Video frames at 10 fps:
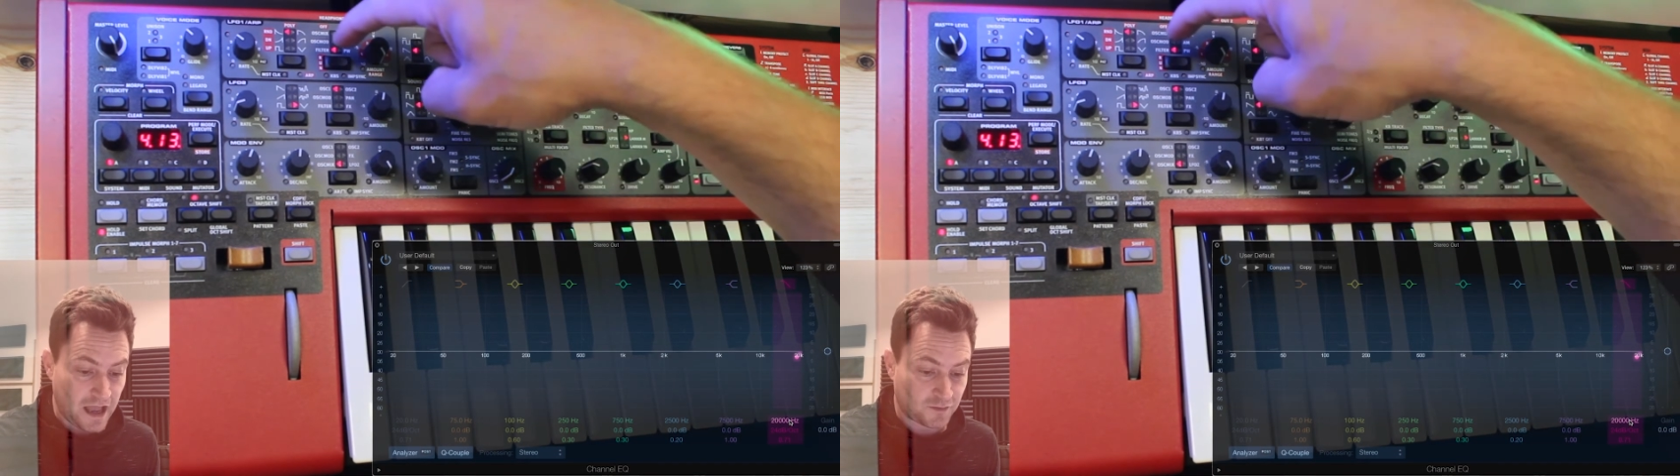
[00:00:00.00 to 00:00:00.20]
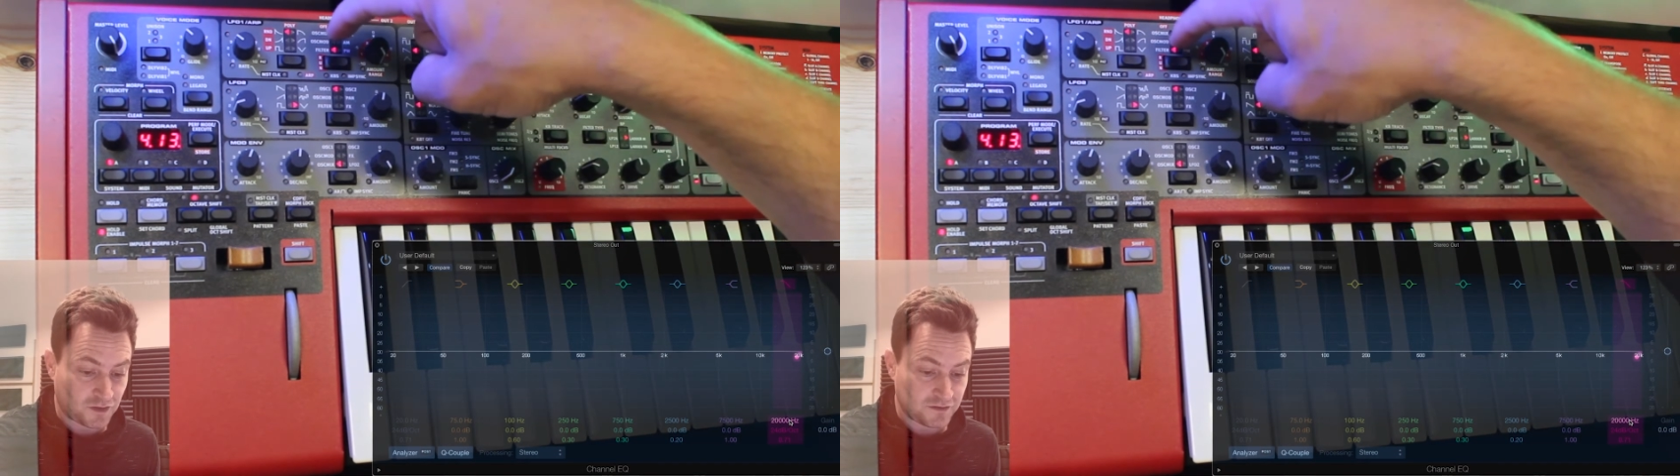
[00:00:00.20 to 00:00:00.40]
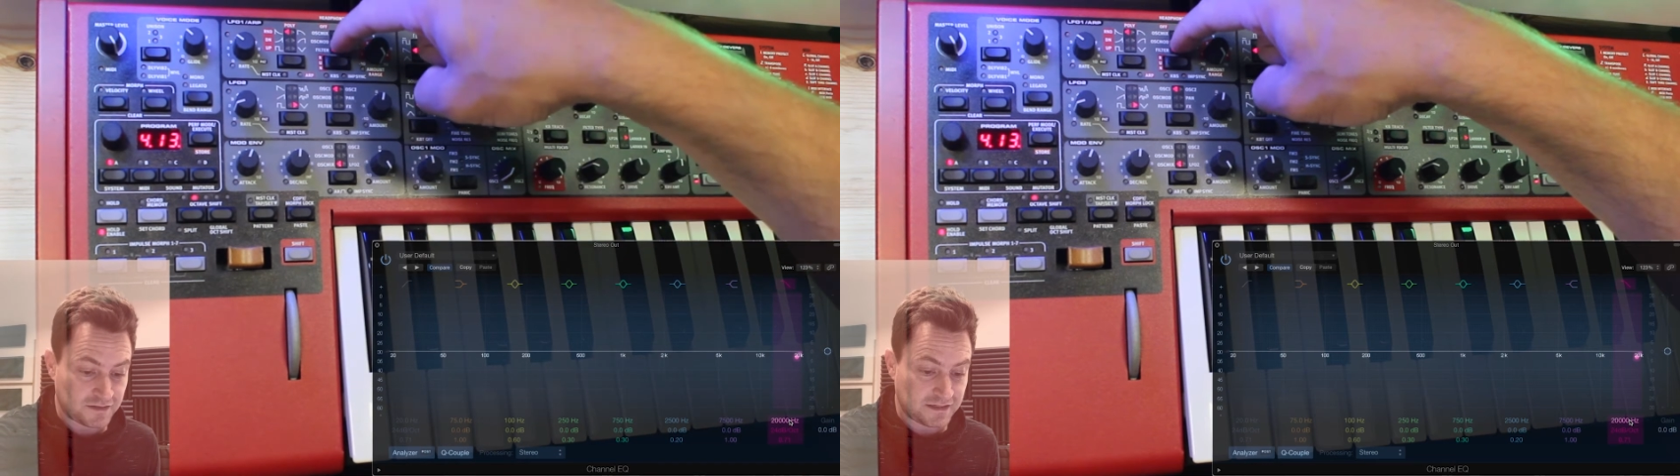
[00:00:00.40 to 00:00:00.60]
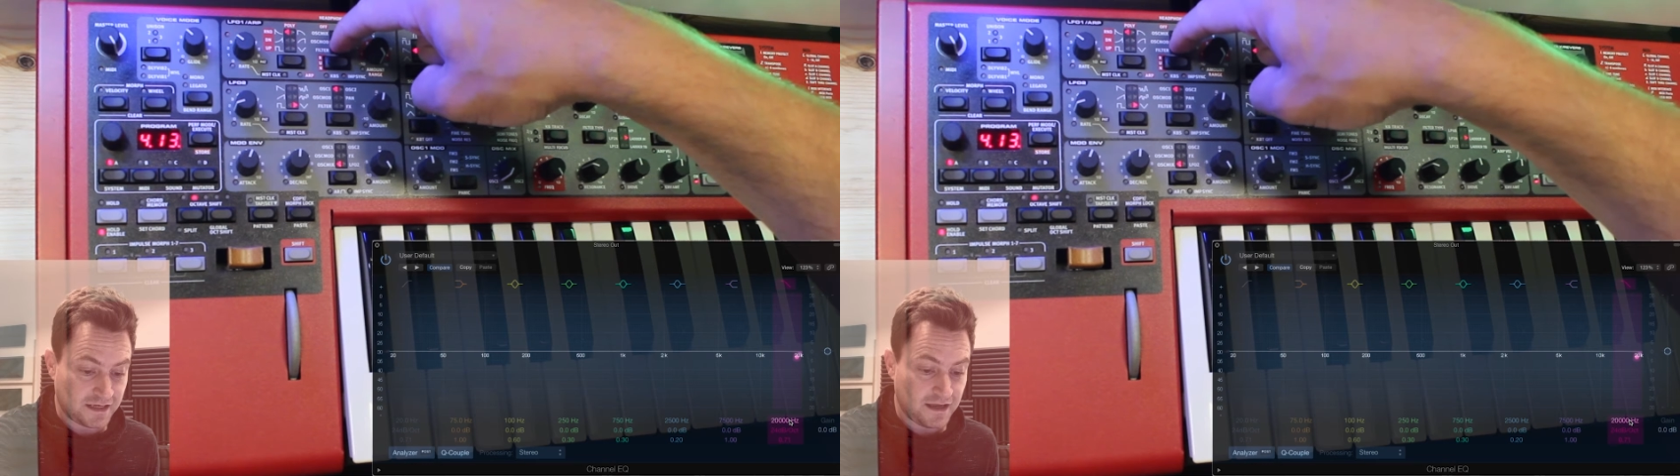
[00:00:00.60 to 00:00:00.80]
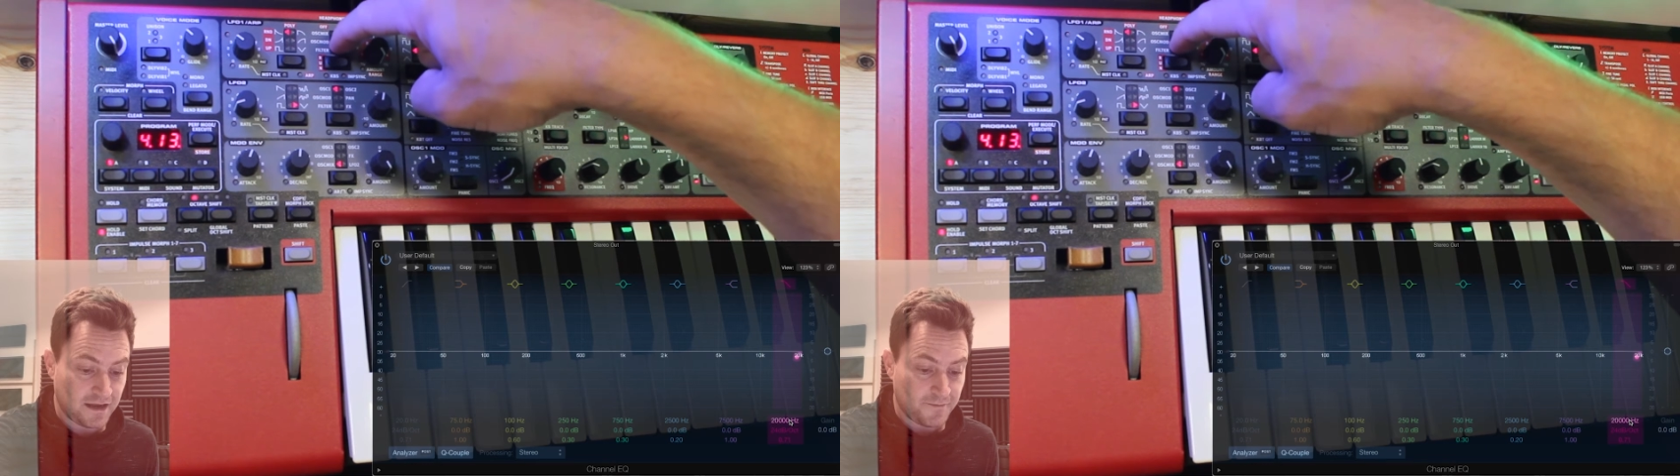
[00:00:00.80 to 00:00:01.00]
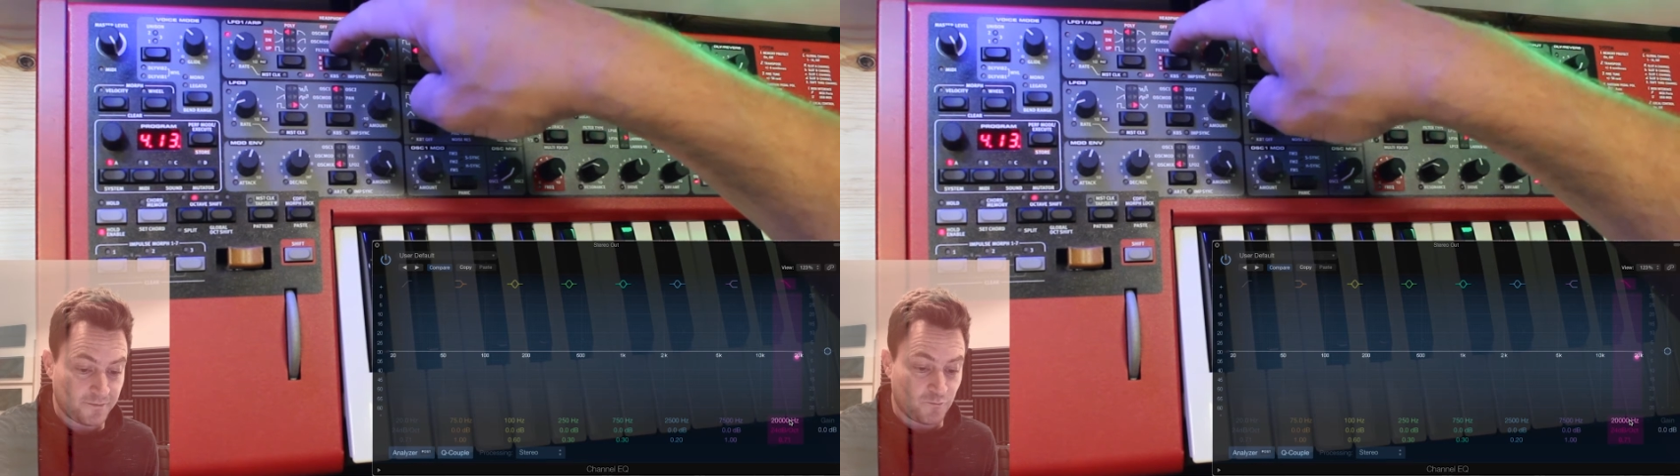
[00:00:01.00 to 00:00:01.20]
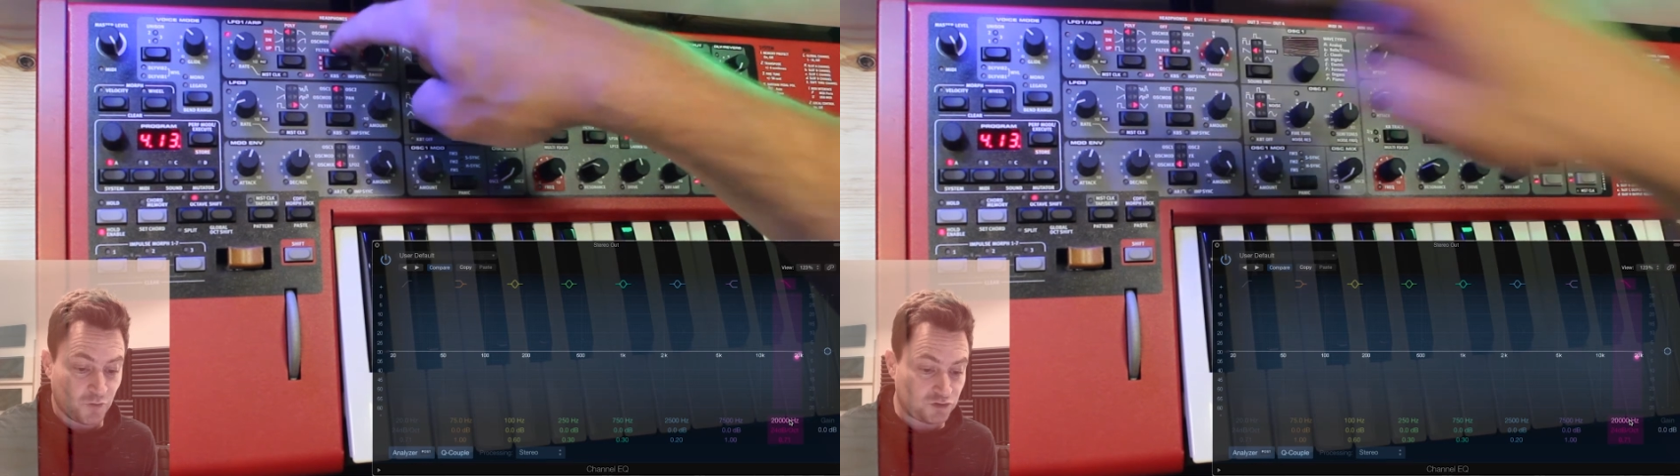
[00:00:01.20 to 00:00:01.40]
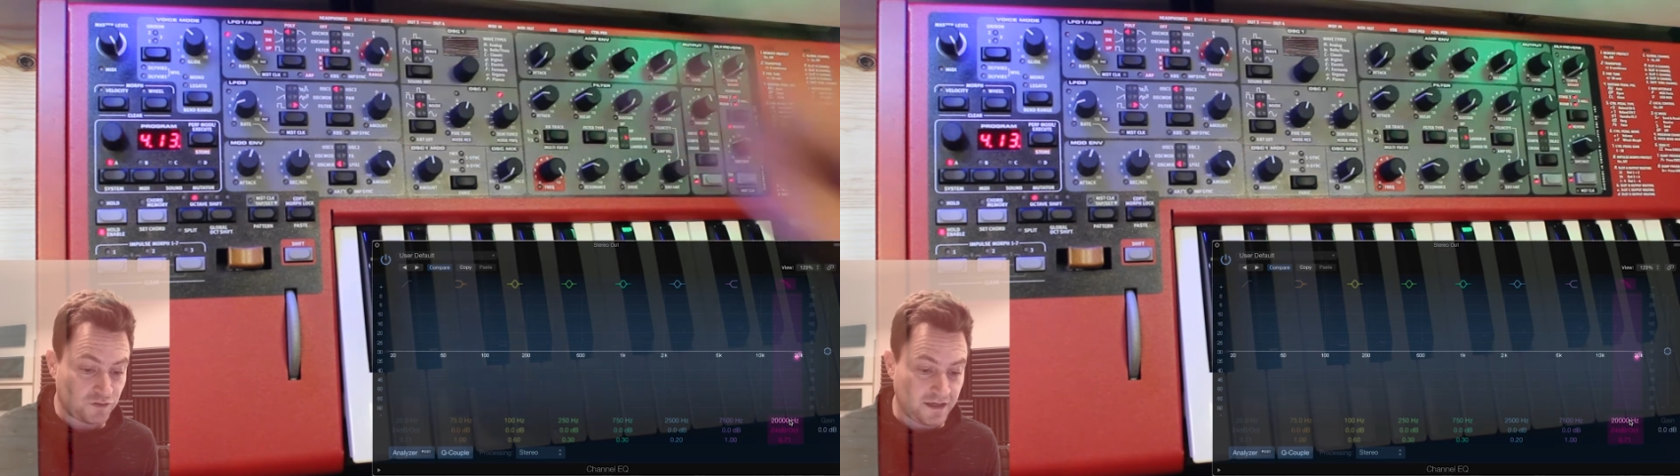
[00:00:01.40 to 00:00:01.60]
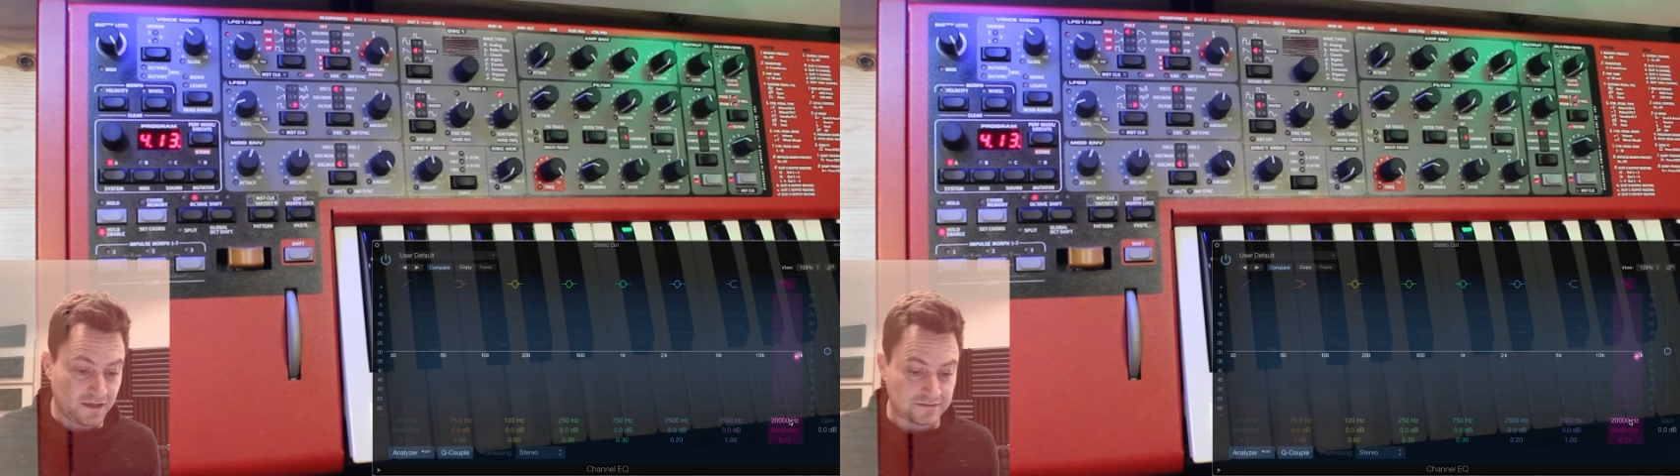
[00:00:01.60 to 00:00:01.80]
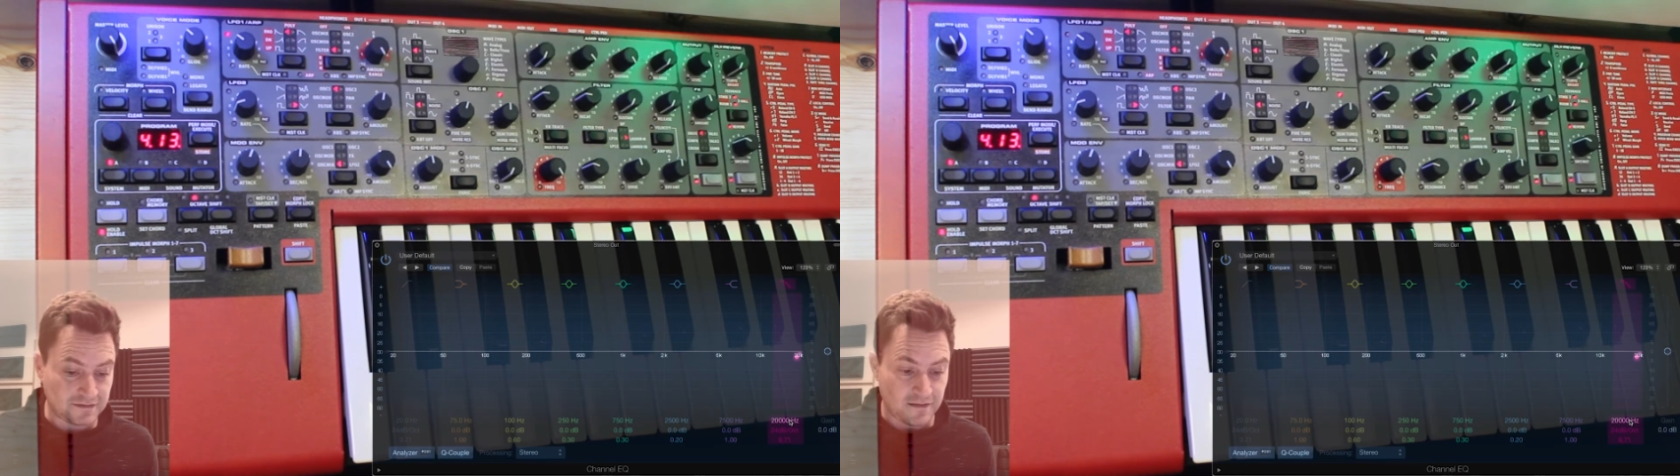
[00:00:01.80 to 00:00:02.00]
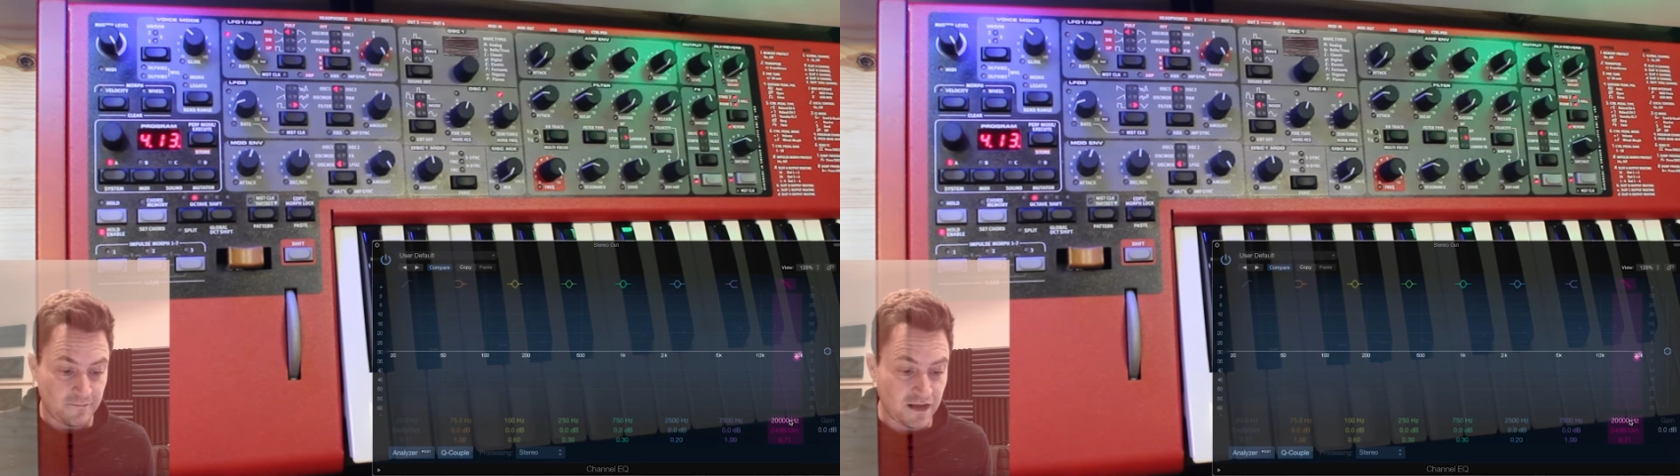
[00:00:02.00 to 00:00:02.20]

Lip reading: I'm going to say modulate